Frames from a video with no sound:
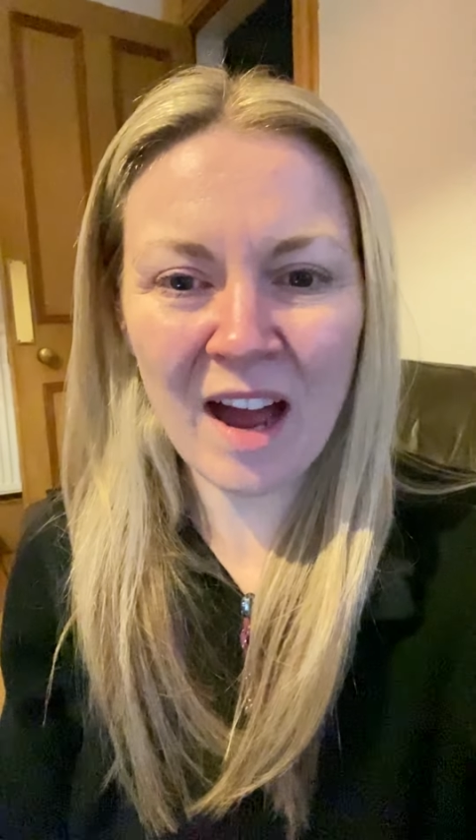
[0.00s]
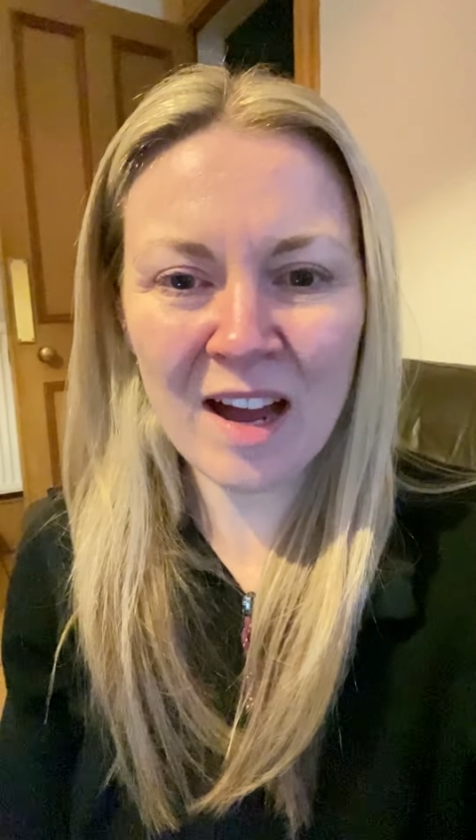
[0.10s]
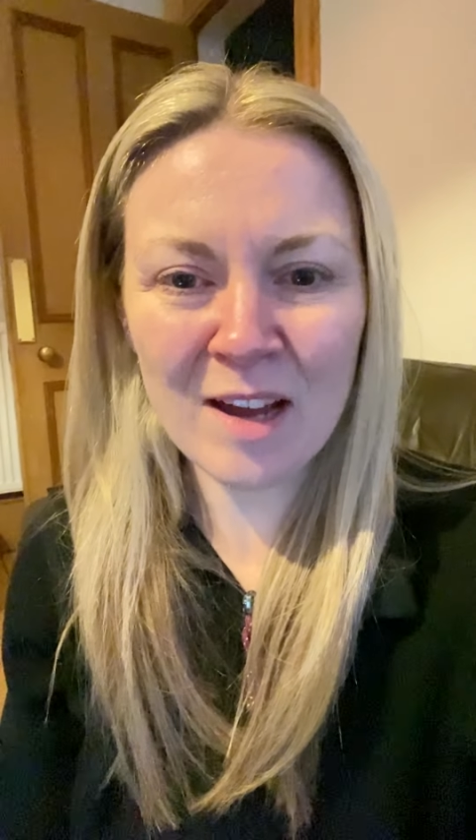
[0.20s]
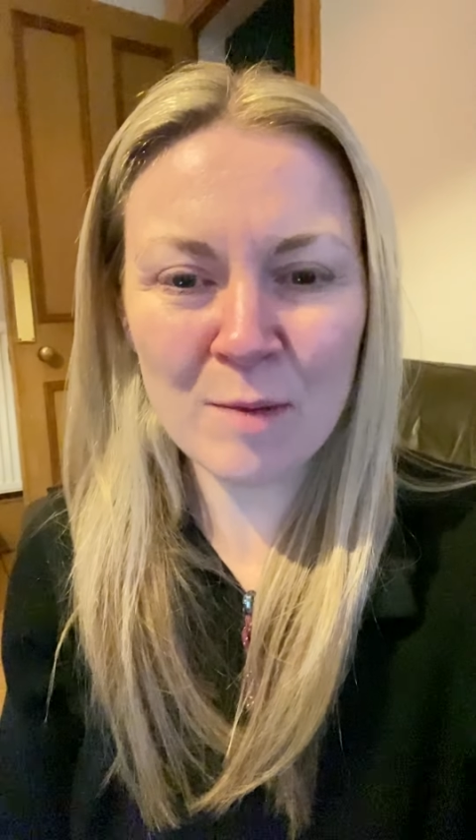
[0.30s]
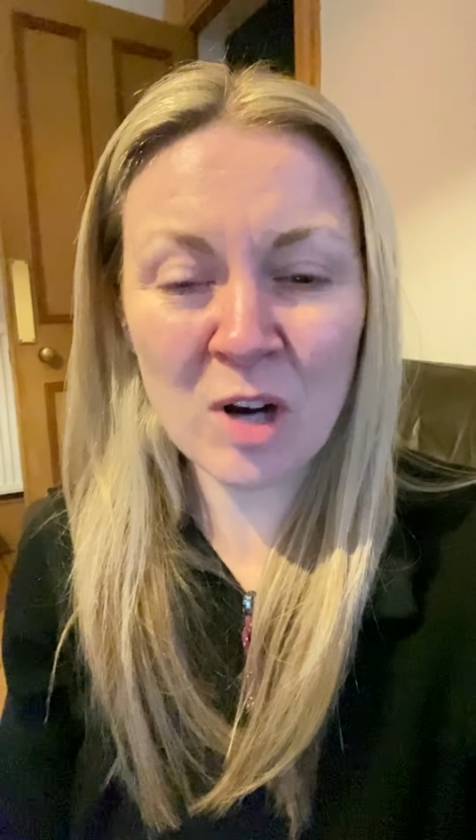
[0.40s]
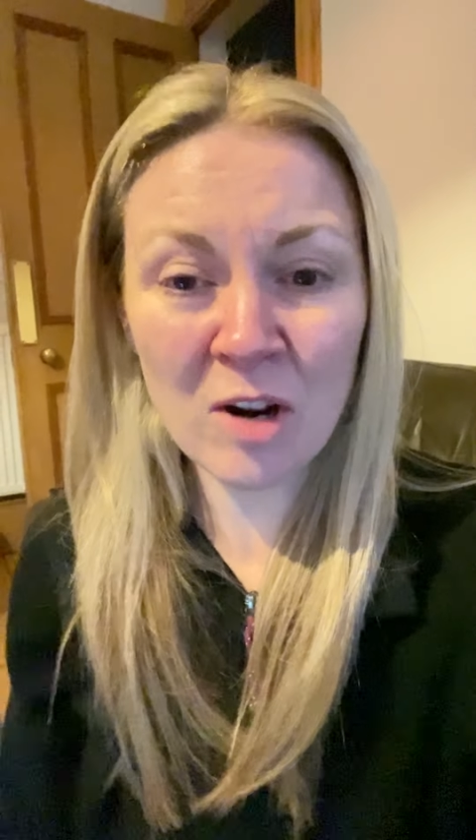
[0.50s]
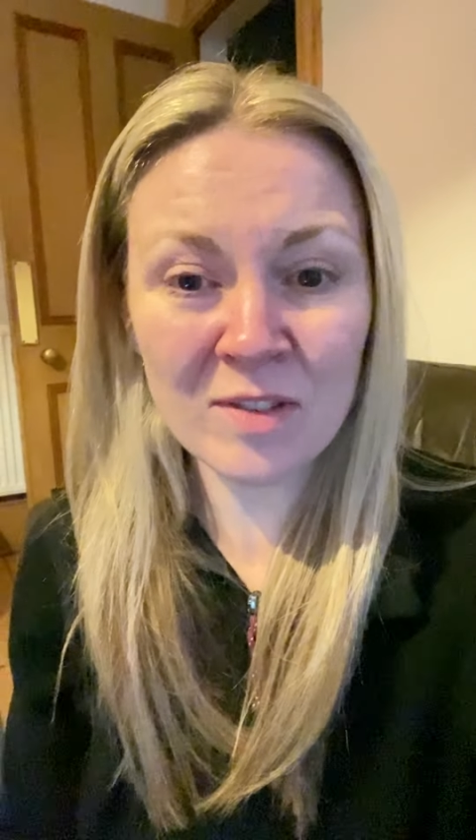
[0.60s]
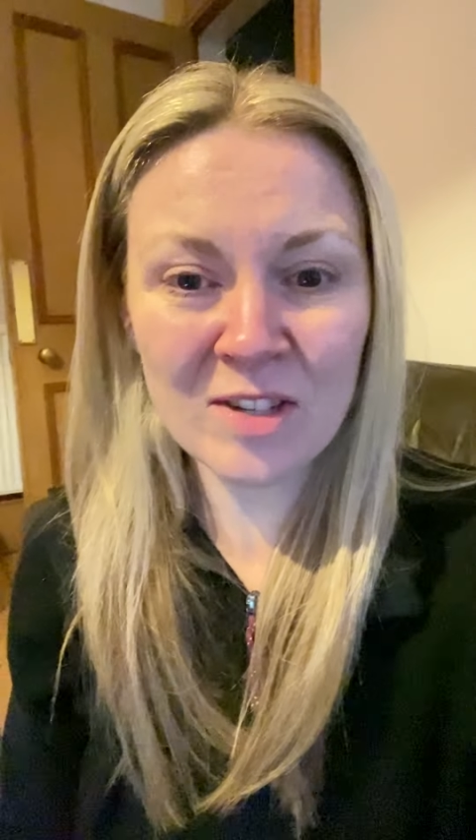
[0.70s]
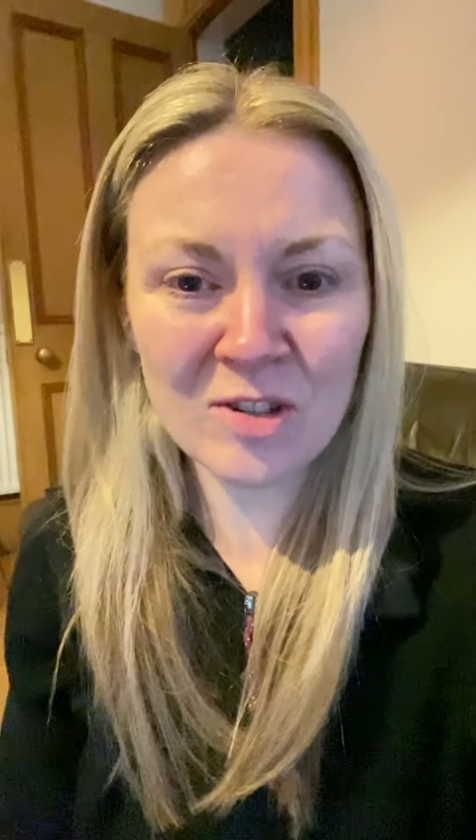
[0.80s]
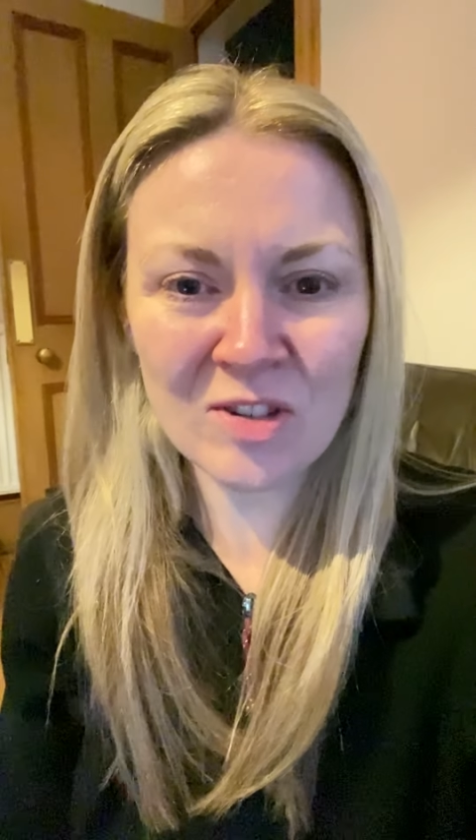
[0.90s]
I am
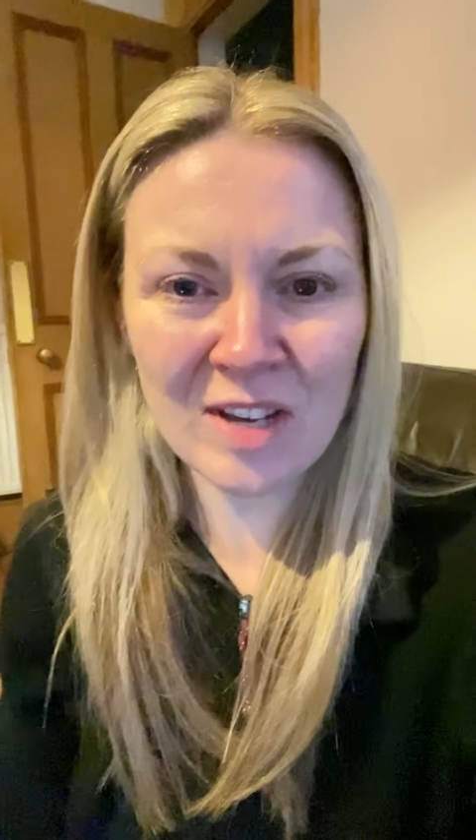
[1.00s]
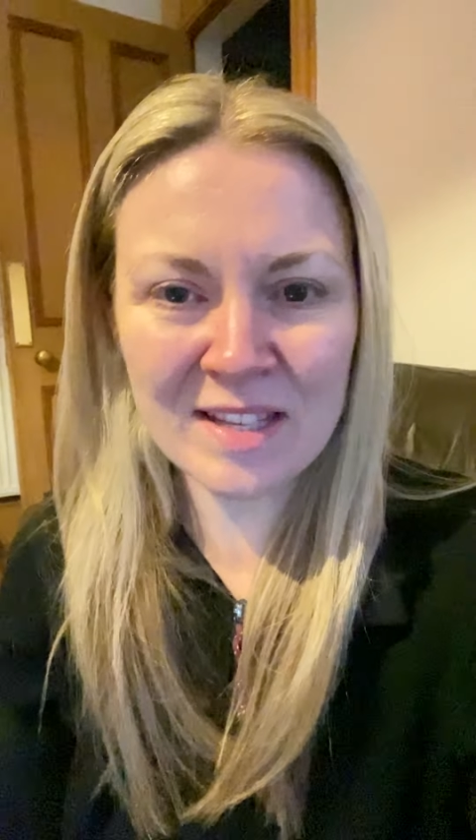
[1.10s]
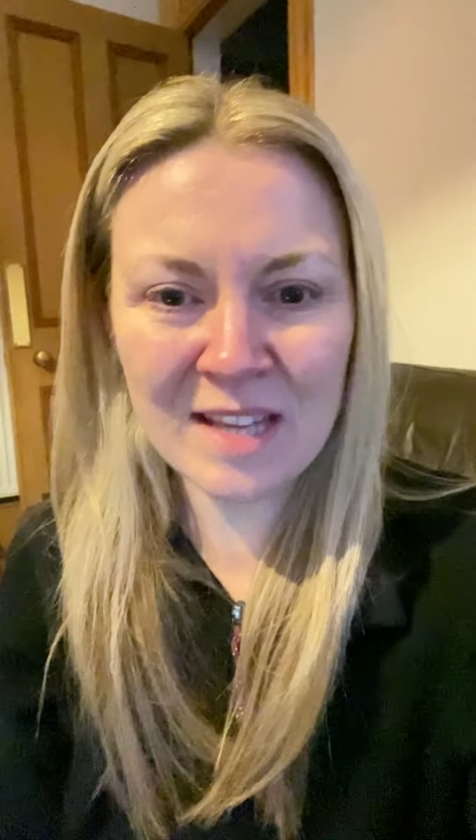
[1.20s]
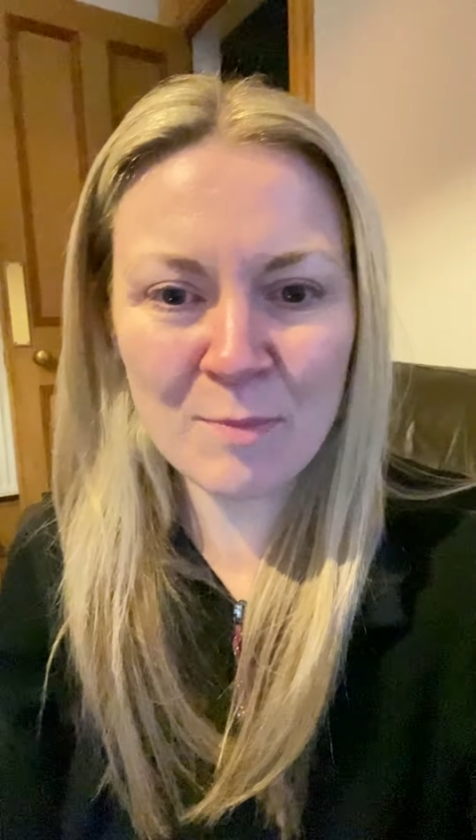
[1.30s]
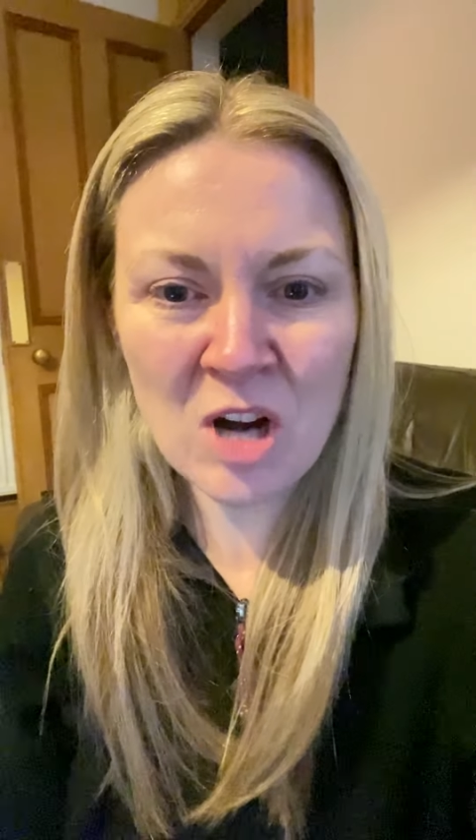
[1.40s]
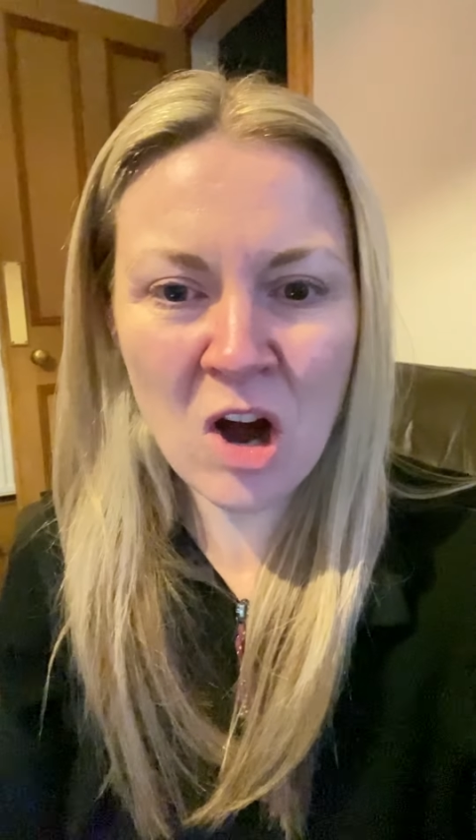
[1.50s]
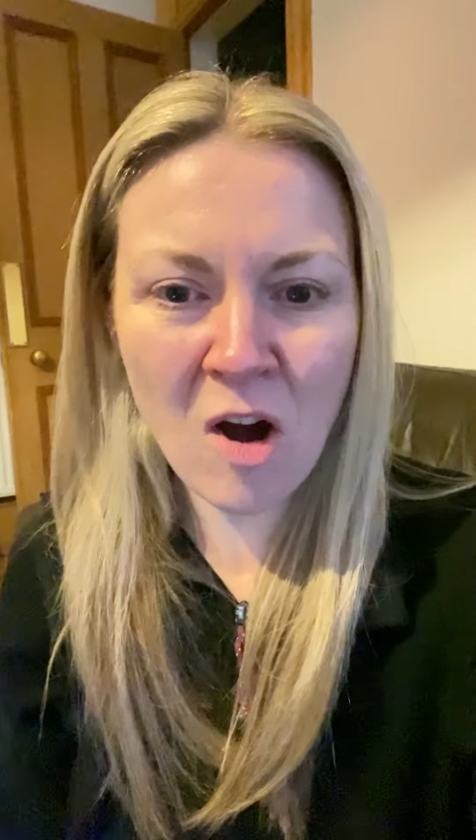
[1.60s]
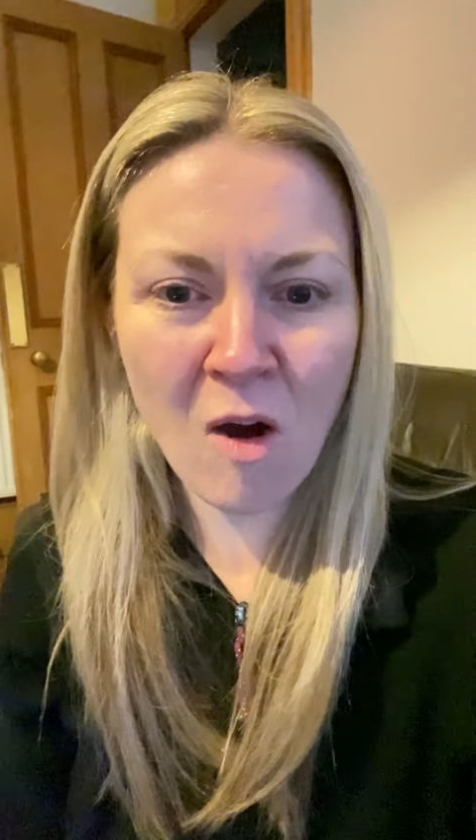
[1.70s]
currently doing a seminar